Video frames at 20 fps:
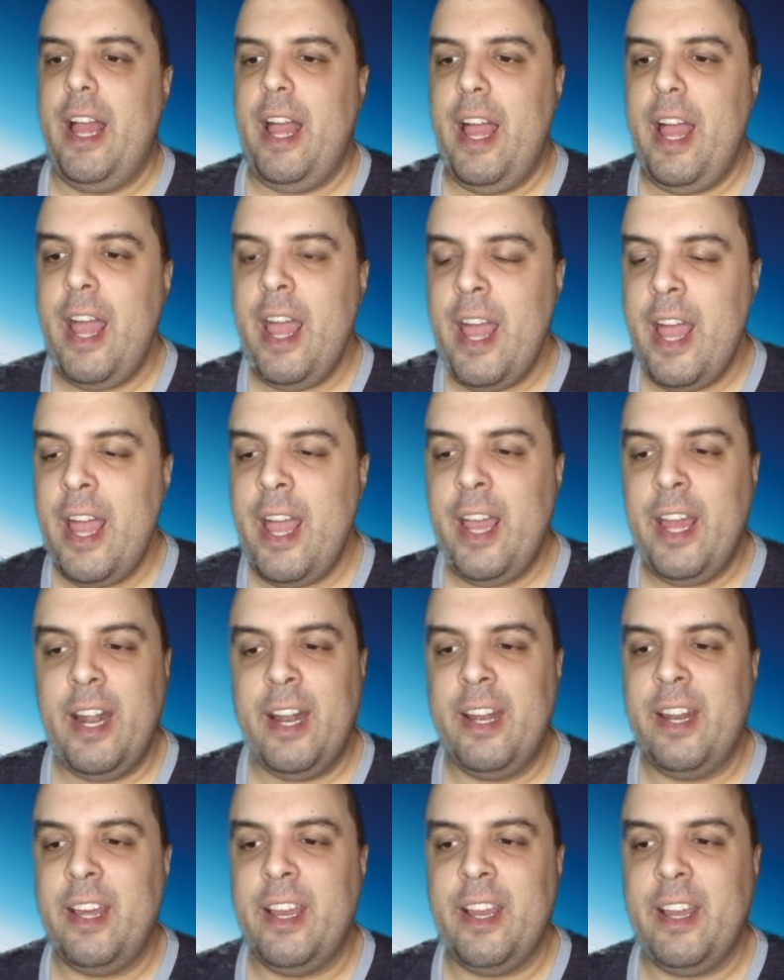
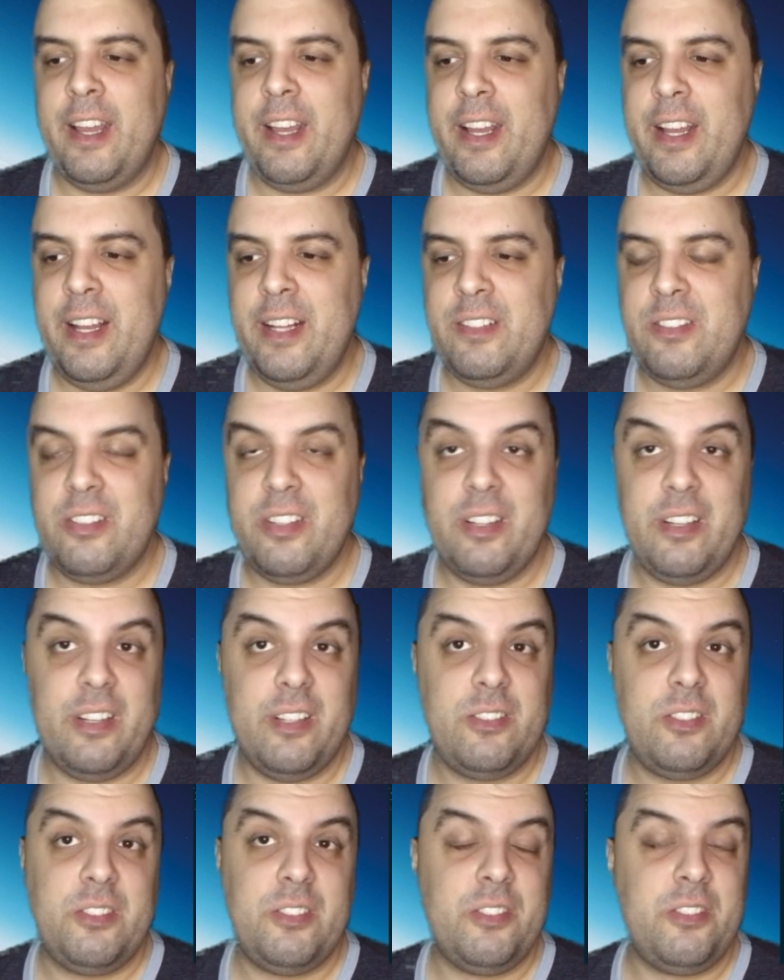and it's
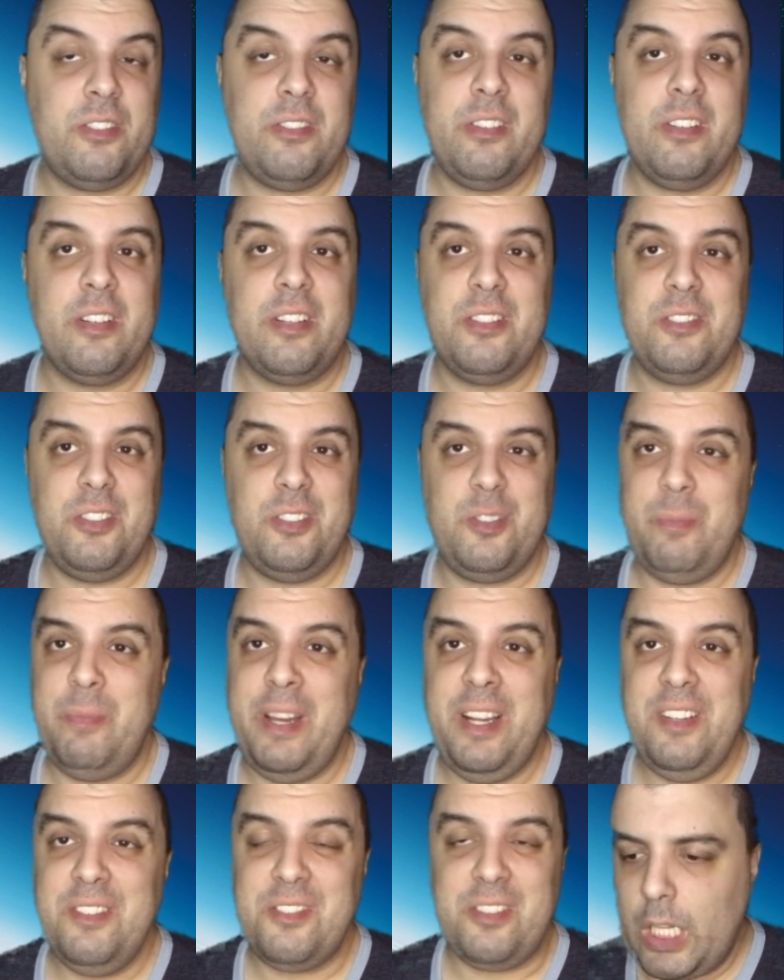just
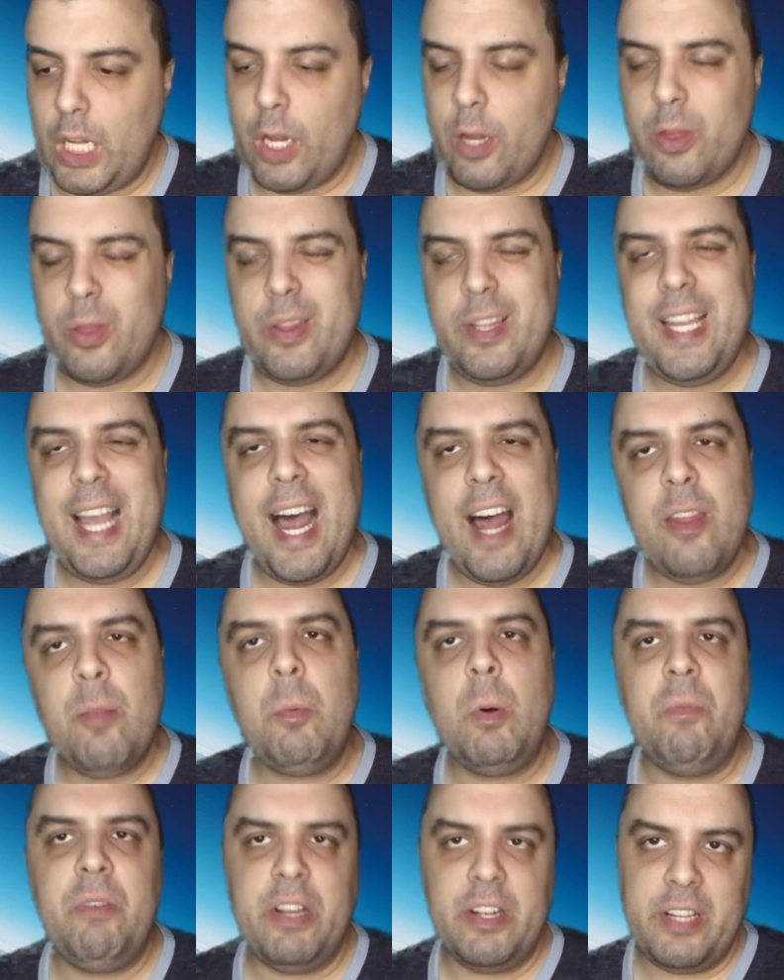amazing. Yeah, the
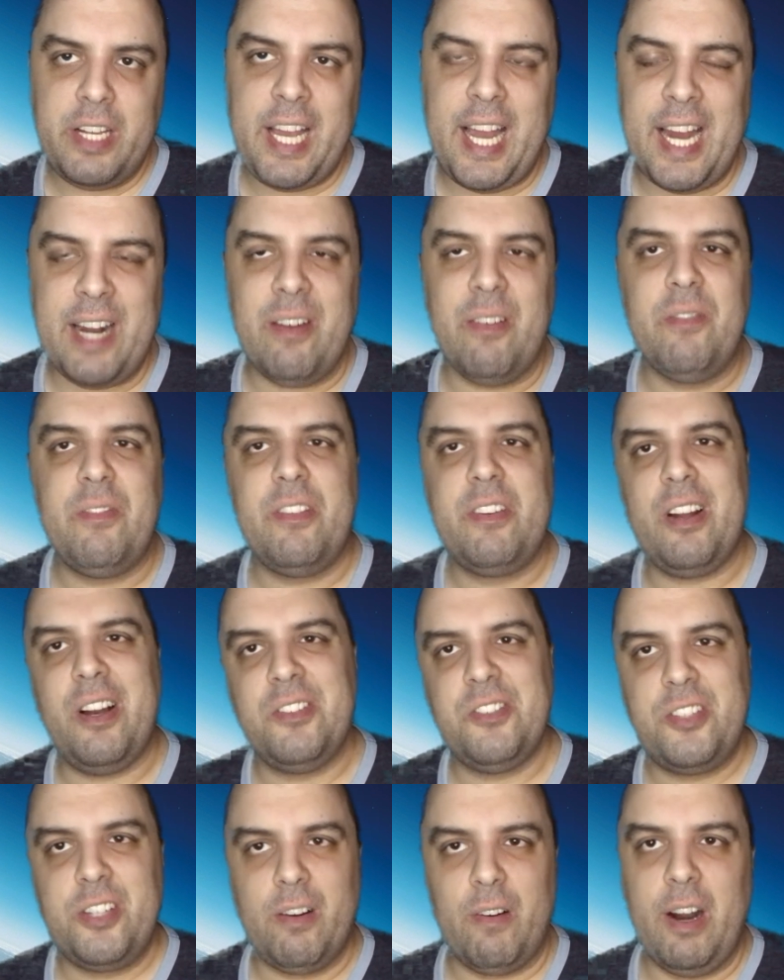movie kind of
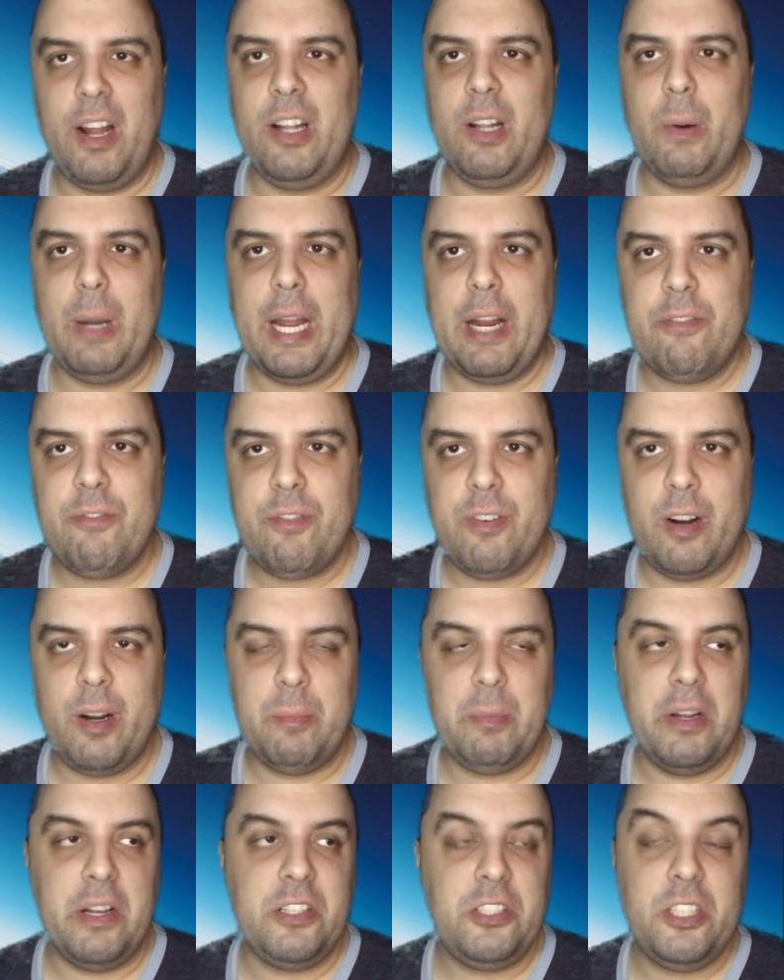does derail away
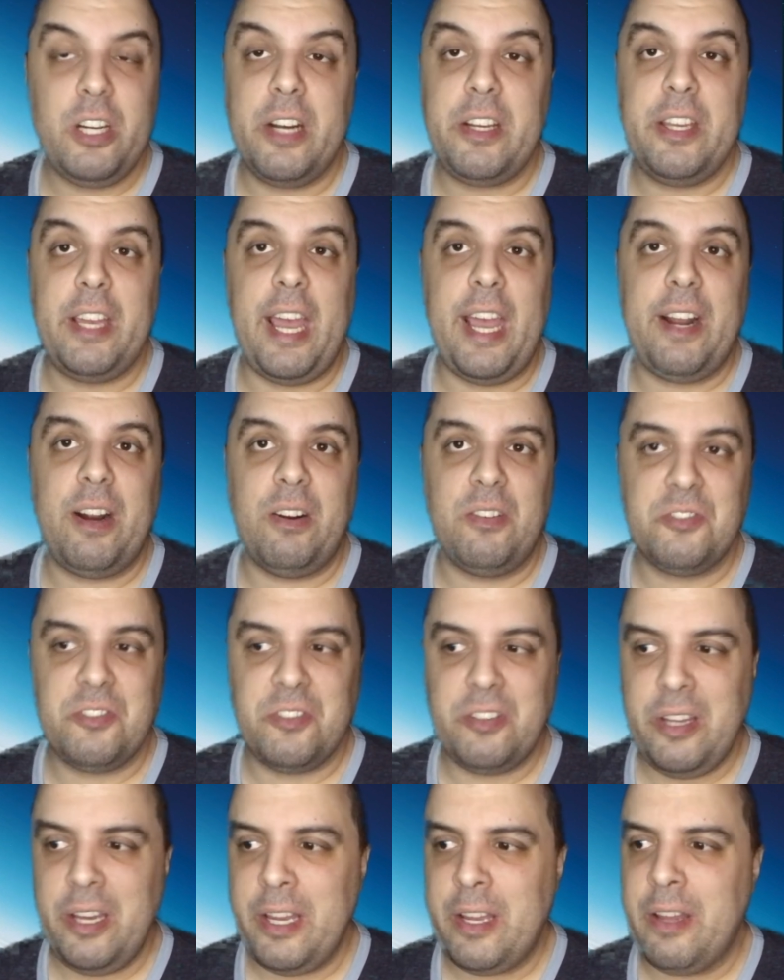from Chuck Yeager's
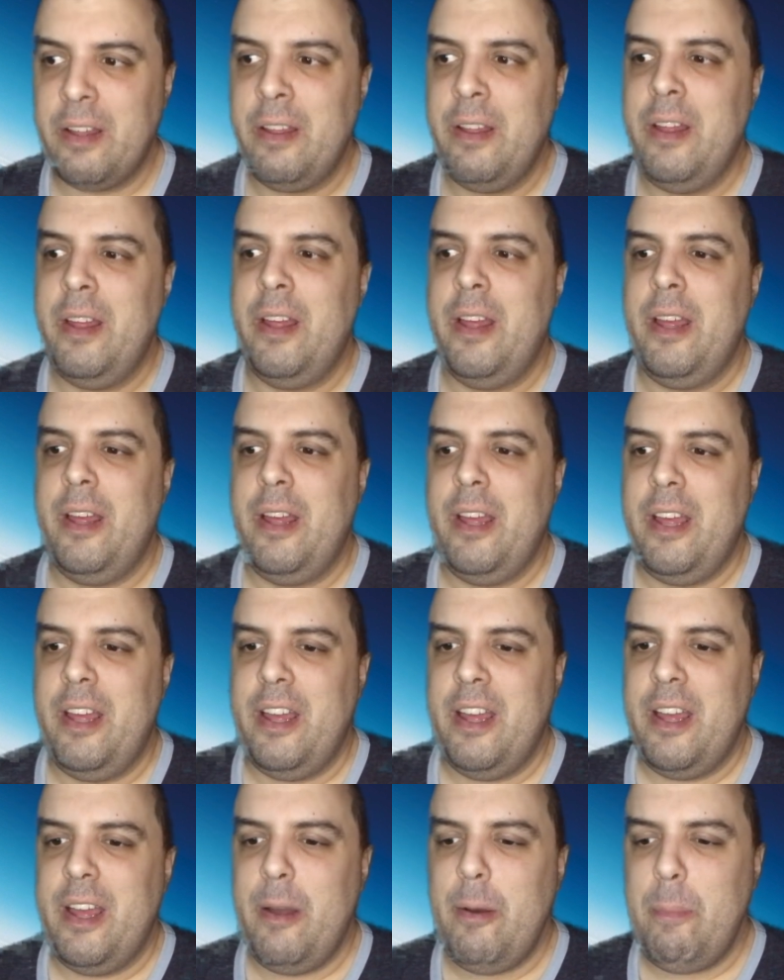thing,
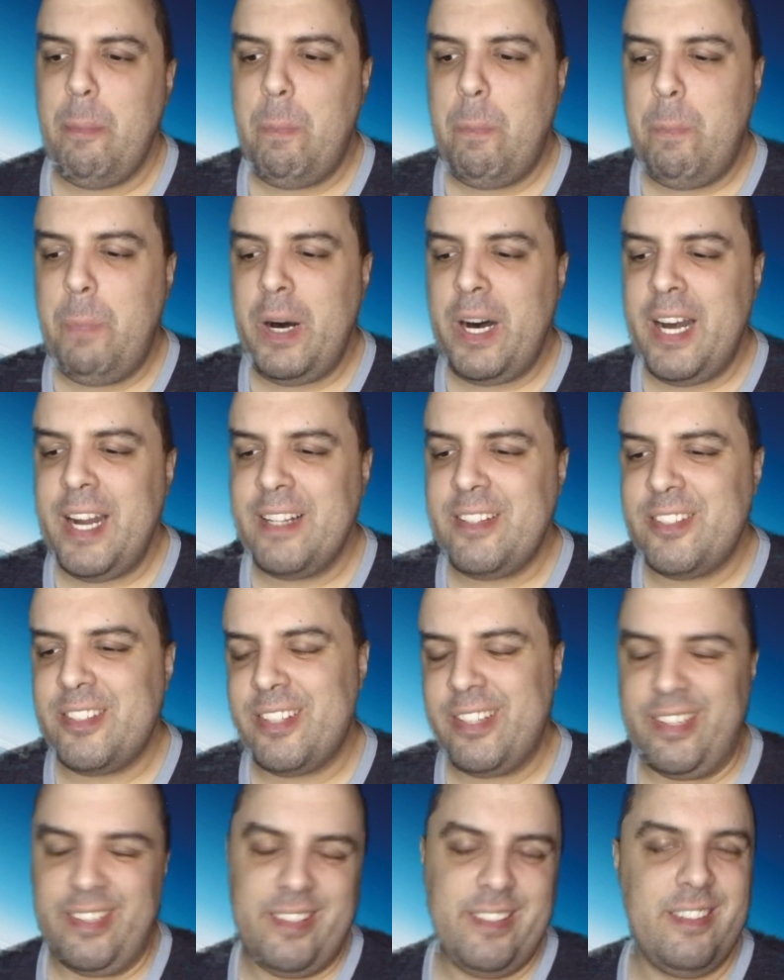but
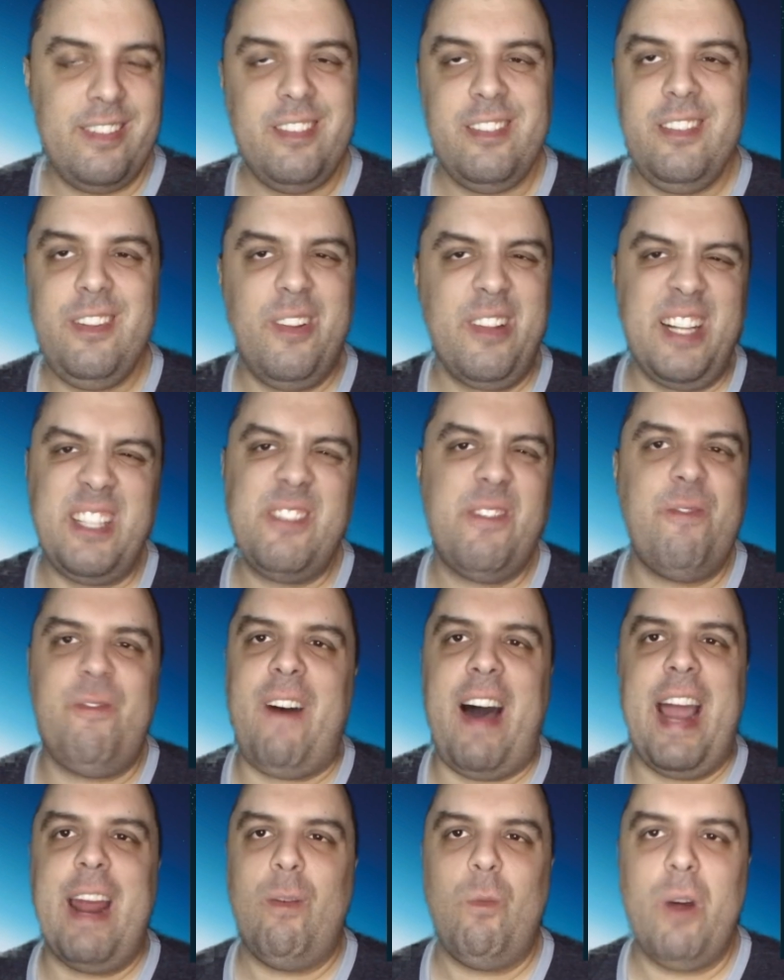that's
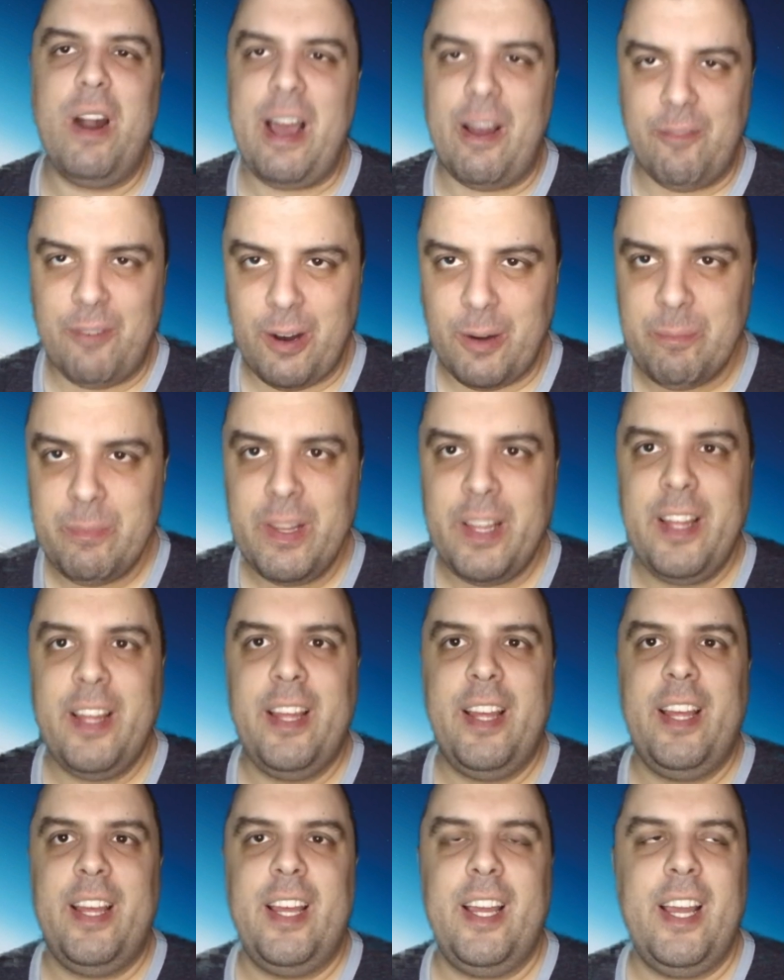fine, whatever.
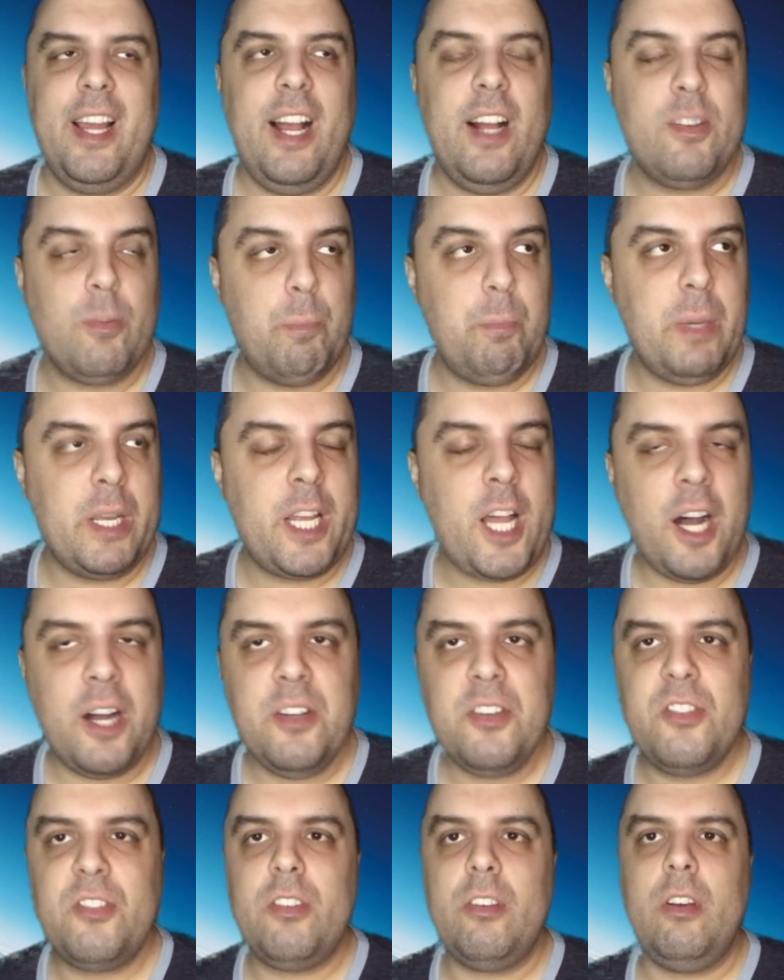
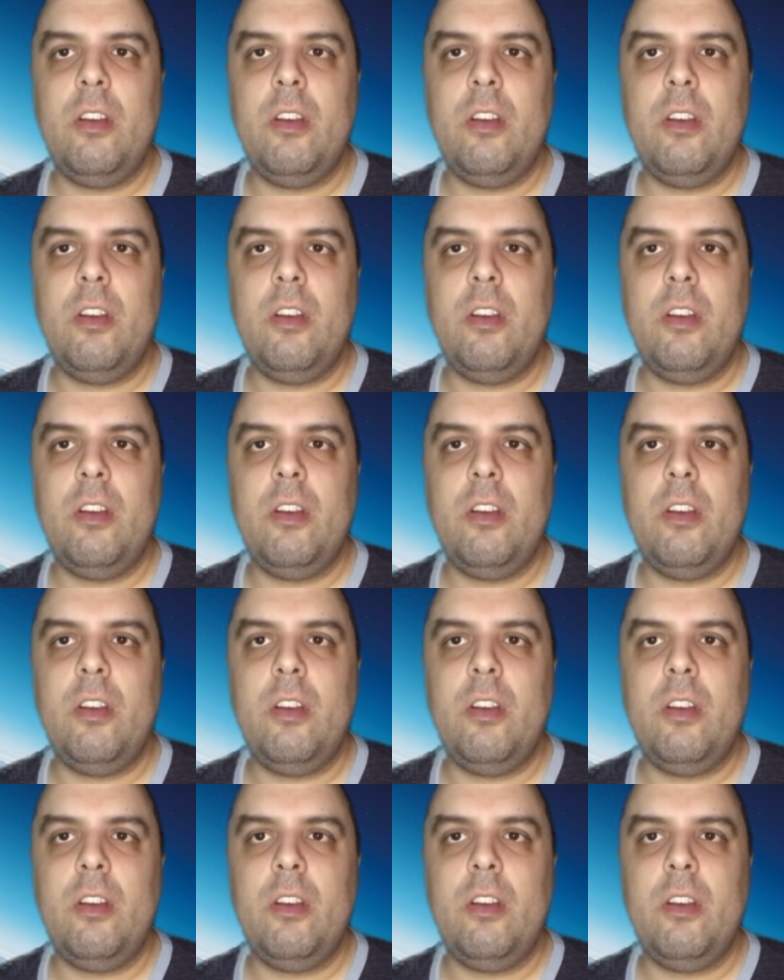Because